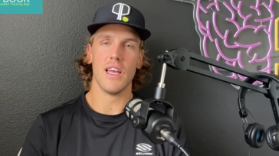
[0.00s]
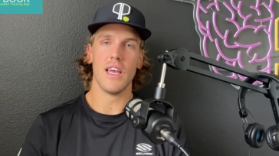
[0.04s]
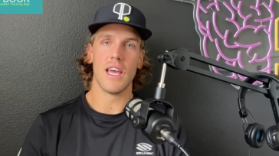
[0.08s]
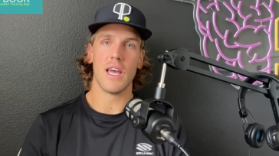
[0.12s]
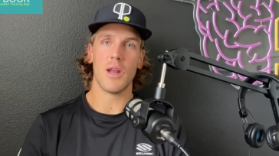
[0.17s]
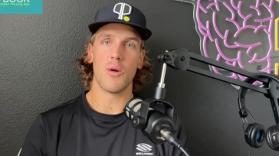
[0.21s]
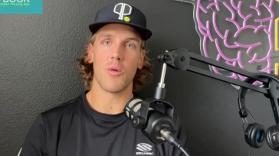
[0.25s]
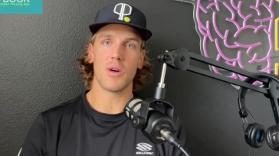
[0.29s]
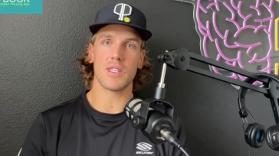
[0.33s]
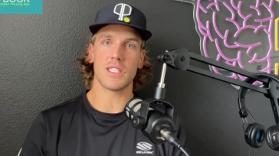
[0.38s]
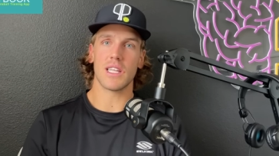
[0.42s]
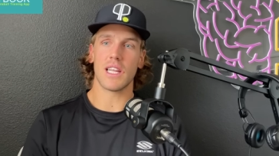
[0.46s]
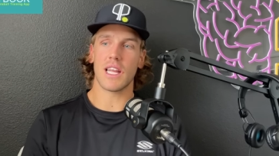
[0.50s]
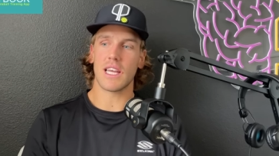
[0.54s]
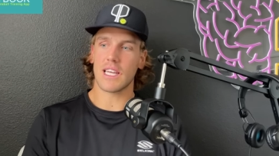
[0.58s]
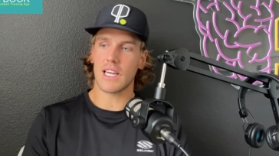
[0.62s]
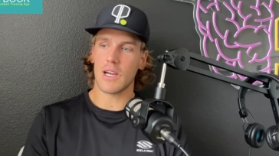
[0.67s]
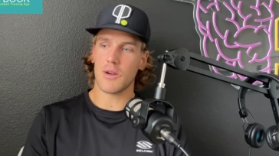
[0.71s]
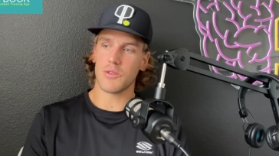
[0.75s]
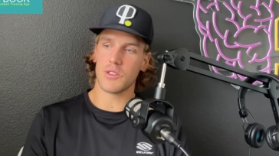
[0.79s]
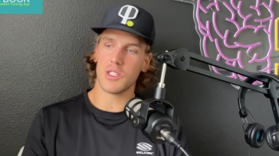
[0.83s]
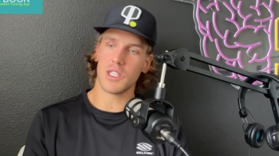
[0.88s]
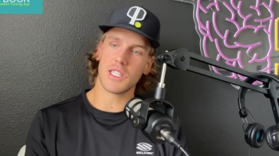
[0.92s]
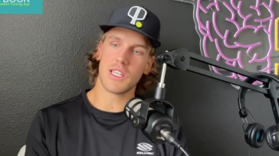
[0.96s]
And it wasn't like
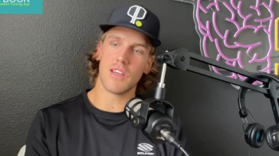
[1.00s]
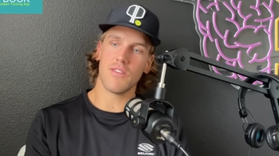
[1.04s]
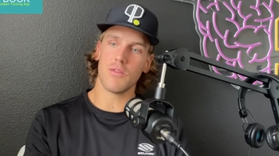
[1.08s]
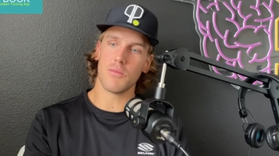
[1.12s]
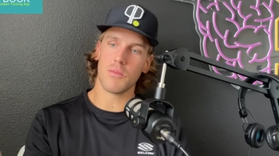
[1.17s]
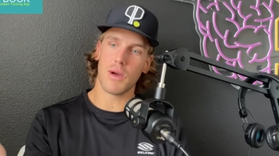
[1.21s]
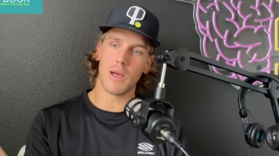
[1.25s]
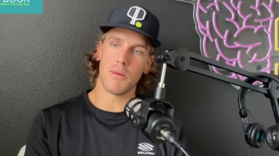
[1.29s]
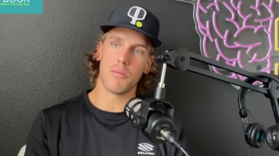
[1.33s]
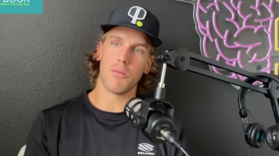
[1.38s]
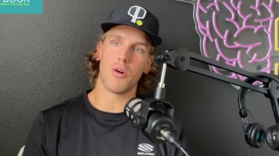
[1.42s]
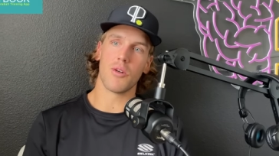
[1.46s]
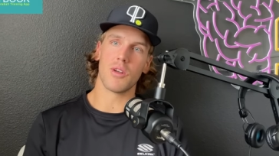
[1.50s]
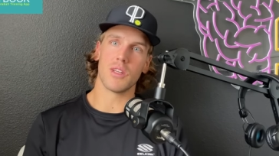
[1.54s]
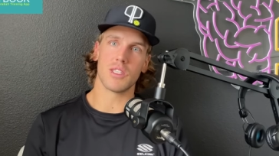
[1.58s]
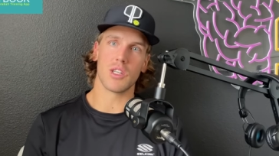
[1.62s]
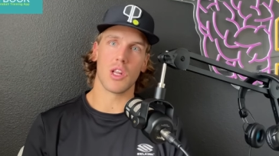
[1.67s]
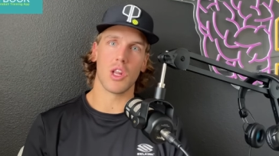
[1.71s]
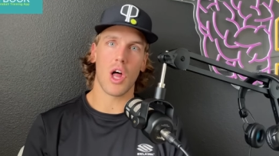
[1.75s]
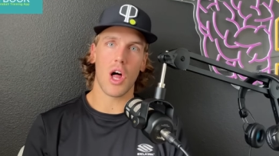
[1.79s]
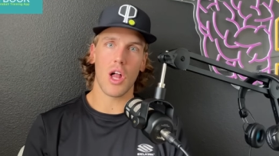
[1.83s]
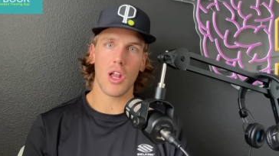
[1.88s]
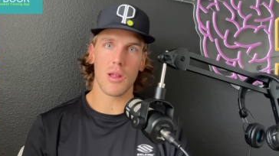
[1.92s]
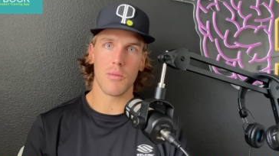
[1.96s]
I was just giving my opponents
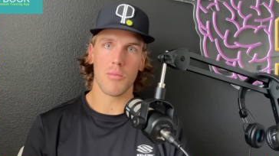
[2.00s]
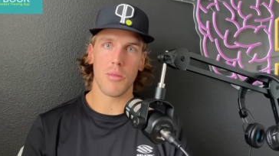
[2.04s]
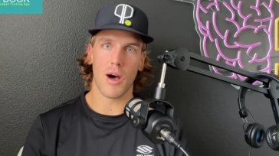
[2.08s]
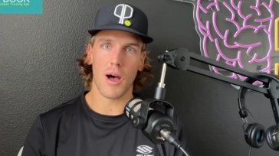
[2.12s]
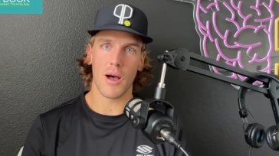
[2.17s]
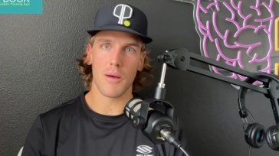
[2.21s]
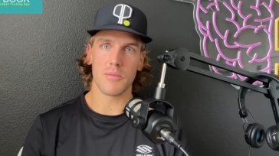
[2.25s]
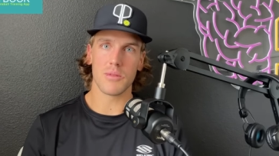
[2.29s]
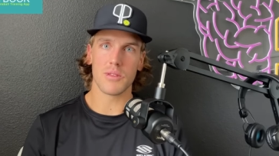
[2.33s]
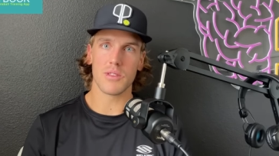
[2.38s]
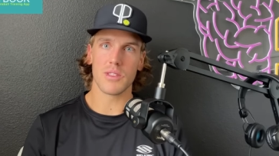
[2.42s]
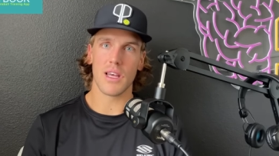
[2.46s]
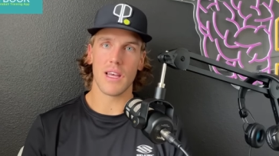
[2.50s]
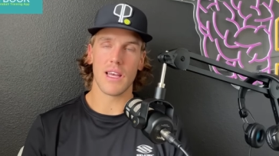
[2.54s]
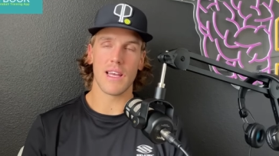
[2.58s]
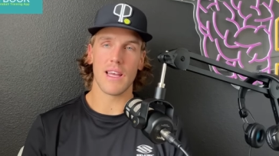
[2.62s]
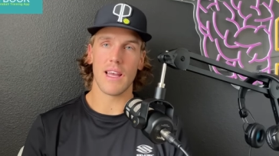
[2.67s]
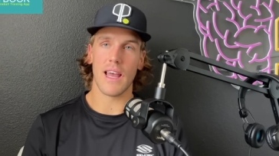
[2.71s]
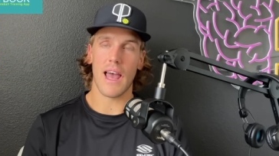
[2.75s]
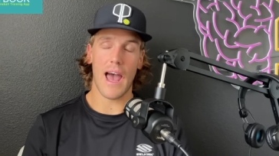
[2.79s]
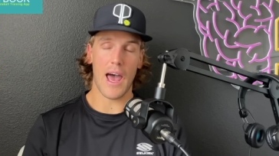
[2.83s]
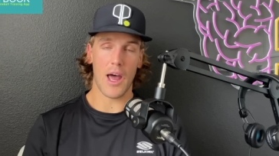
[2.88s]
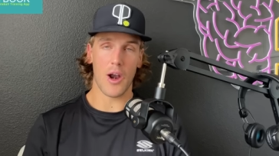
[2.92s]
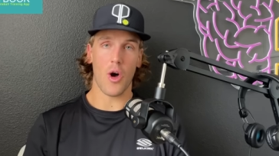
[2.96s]
lollipops
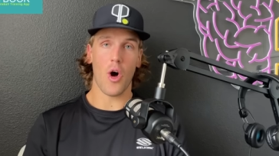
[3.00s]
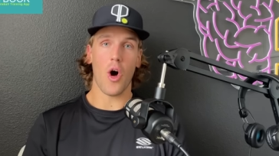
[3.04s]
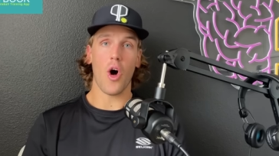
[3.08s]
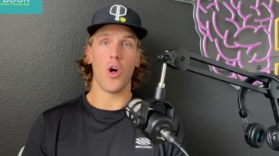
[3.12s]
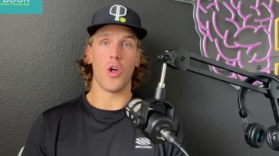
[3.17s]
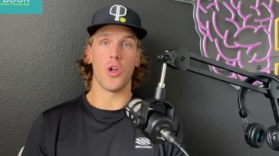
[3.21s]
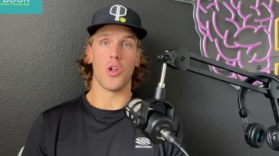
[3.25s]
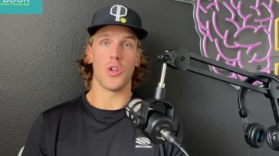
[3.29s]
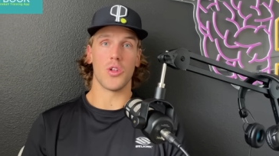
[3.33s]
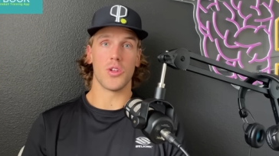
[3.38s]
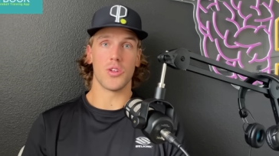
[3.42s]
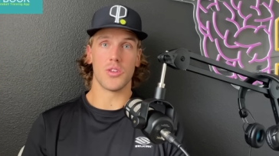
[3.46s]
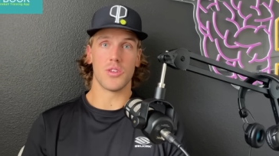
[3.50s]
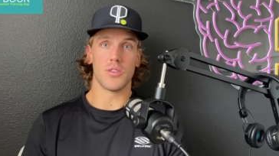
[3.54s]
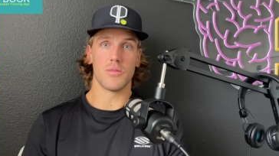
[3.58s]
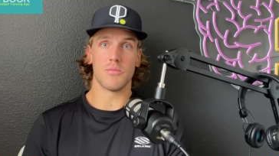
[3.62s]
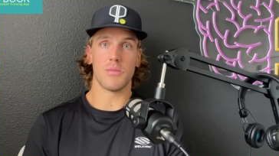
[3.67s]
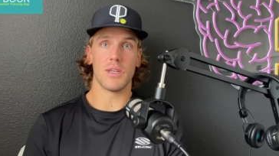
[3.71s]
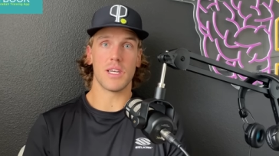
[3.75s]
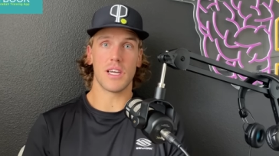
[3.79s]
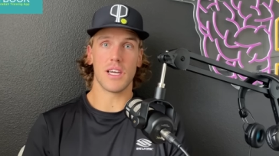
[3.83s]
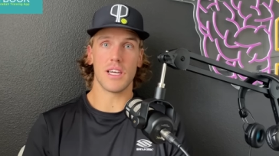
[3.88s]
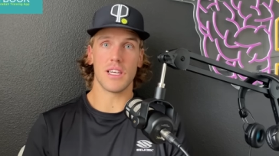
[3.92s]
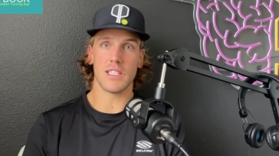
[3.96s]
at all
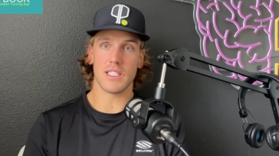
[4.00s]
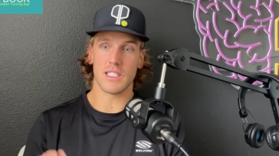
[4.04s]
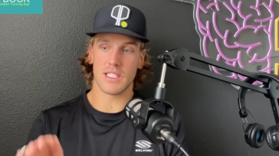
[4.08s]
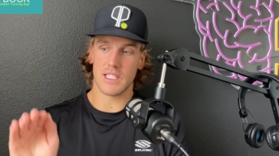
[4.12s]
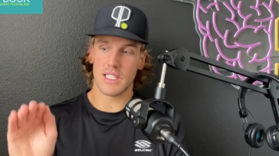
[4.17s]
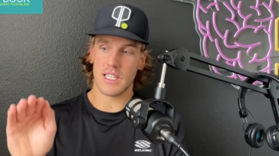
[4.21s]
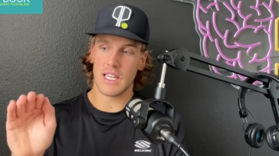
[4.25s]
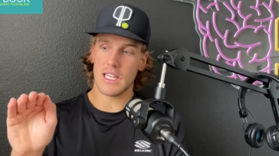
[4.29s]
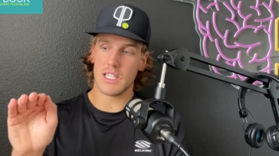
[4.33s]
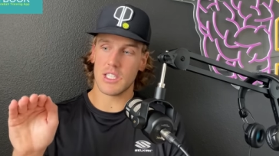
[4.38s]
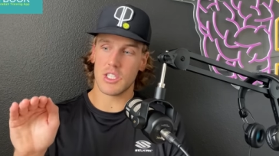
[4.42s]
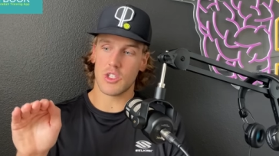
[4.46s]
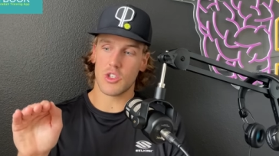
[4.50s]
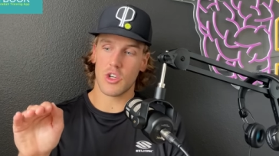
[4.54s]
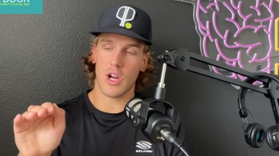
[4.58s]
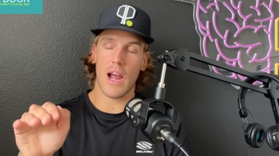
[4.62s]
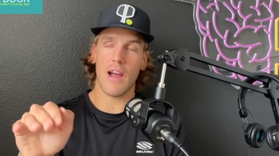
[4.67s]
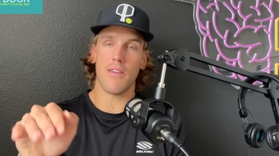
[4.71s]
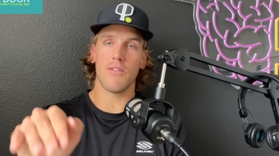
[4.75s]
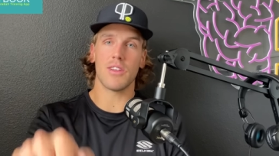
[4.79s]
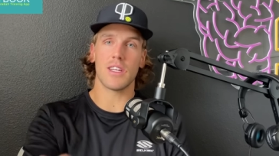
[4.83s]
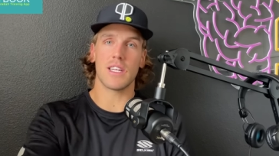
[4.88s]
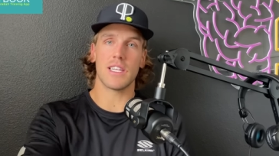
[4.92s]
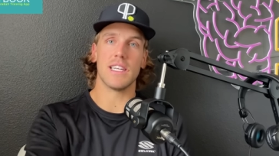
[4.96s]
because it's
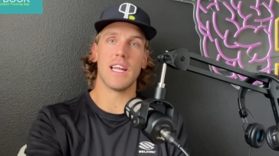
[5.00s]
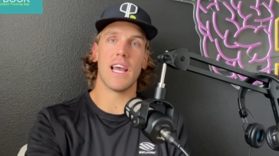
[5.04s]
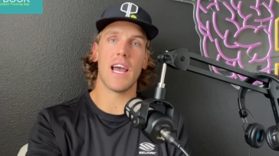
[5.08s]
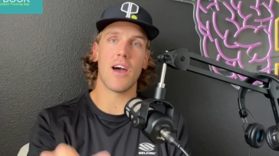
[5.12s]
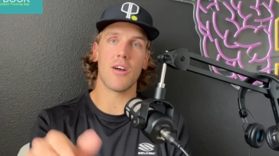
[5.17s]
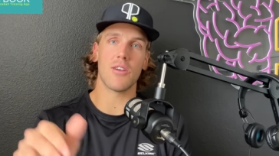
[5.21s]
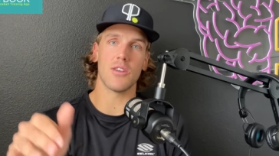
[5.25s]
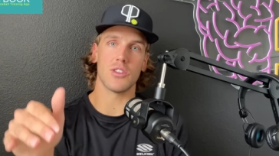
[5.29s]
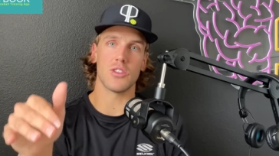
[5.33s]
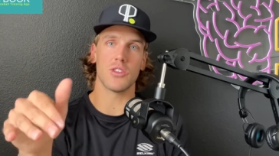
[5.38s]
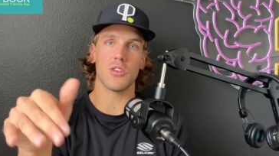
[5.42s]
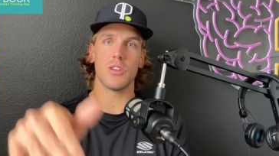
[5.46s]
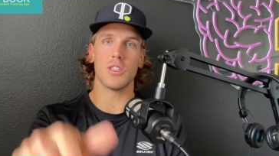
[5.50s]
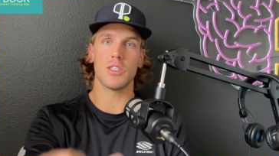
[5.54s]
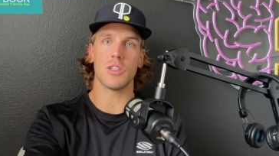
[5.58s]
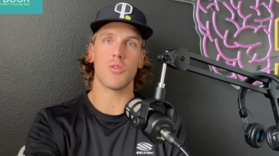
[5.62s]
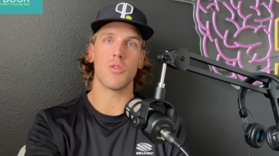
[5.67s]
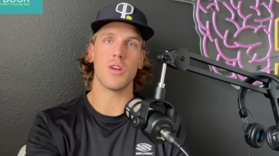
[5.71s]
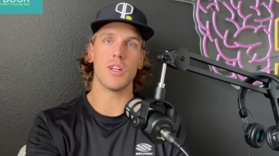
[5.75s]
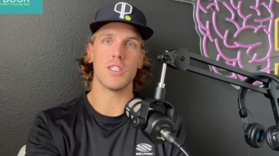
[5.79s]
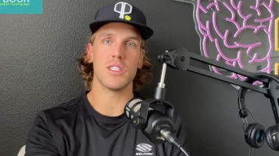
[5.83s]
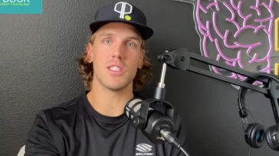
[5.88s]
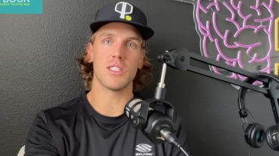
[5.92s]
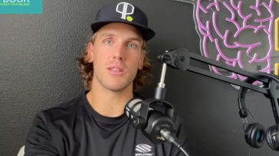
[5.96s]
traveling down as soon as it
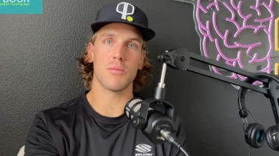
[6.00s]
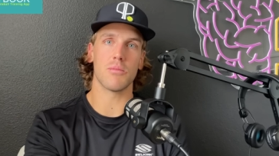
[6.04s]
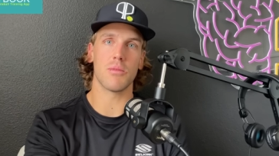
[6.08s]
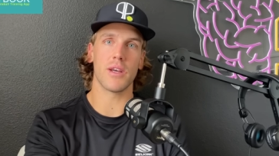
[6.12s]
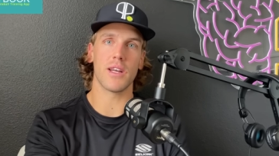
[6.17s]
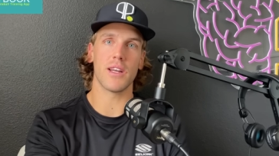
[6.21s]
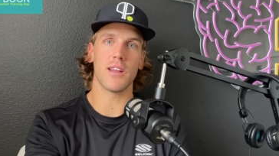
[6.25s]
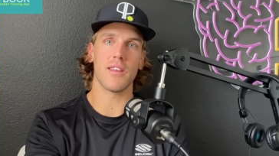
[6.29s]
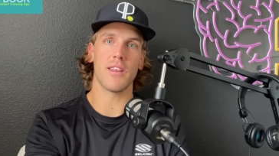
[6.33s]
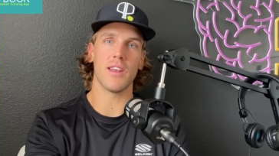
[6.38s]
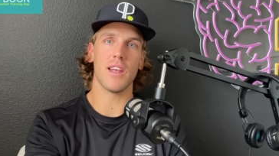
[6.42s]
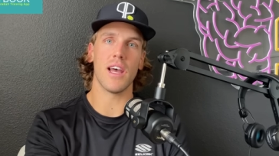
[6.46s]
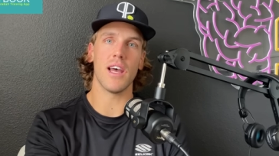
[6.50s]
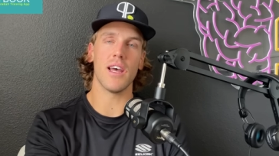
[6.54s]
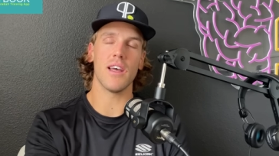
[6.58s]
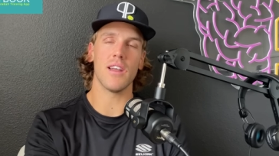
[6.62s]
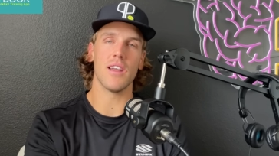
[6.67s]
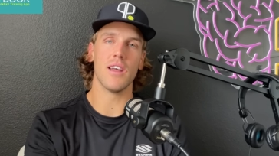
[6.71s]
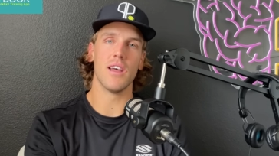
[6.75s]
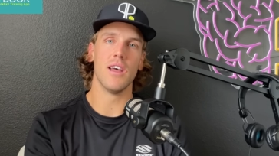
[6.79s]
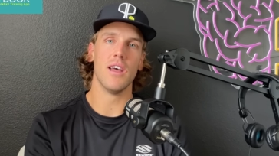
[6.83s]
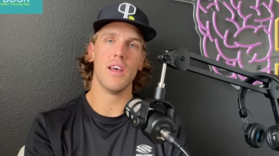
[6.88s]
reaches the plane of the net.